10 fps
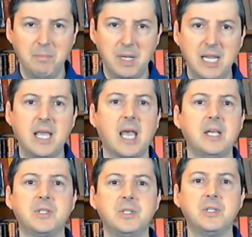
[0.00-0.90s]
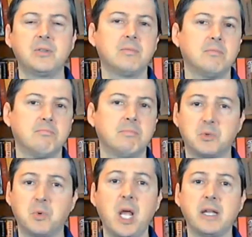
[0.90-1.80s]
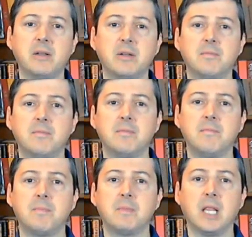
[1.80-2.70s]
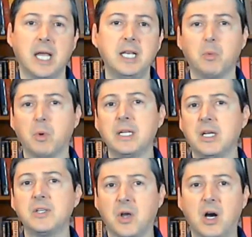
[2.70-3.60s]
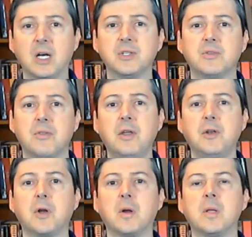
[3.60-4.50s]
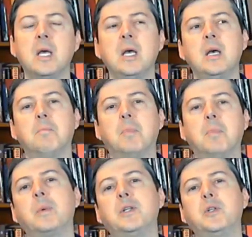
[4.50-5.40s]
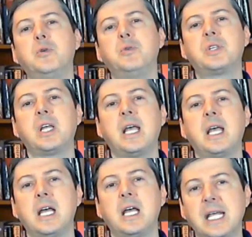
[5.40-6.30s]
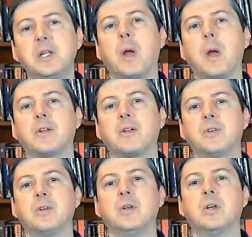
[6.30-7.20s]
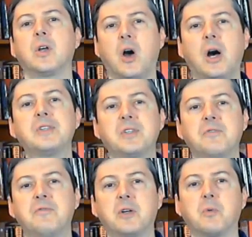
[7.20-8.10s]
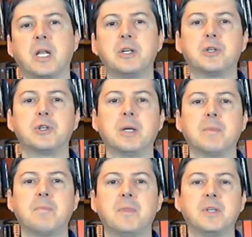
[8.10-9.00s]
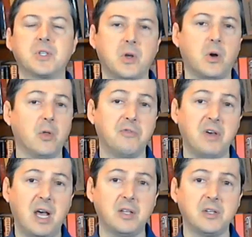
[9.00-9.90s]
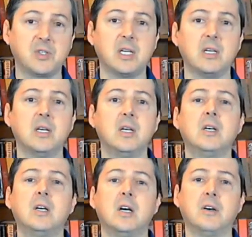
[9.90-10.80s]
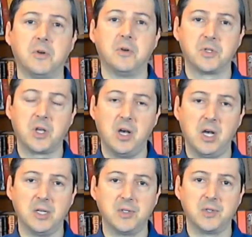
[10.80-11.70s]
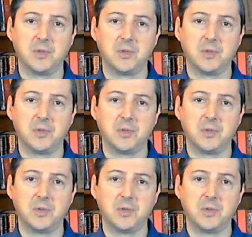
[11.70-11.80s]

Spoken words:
And in many cases, that's right. Lightning really does cause thunder. But when we deduce an incorrect cause-effect relationship, this is called the fallacy of false cause.